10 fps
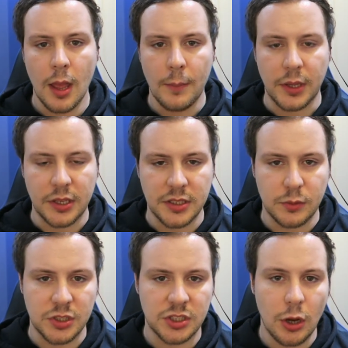because it
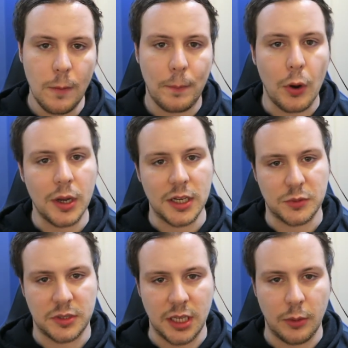was so pointless
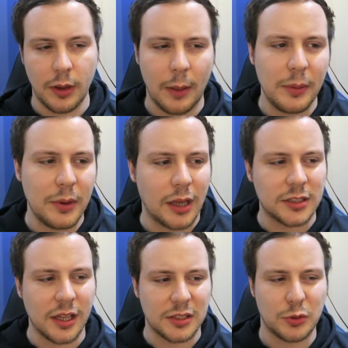with teams. I mean, I
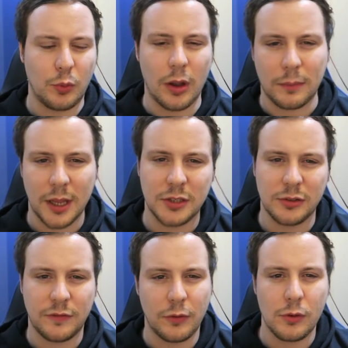think I saw one player join
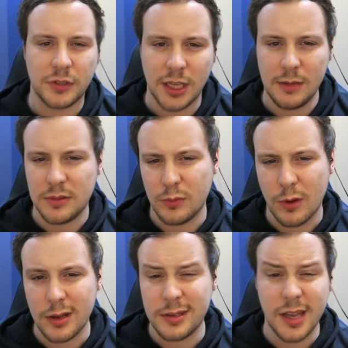4 teams in
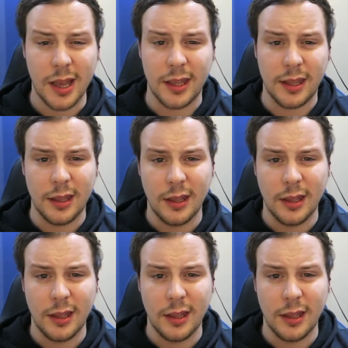one day.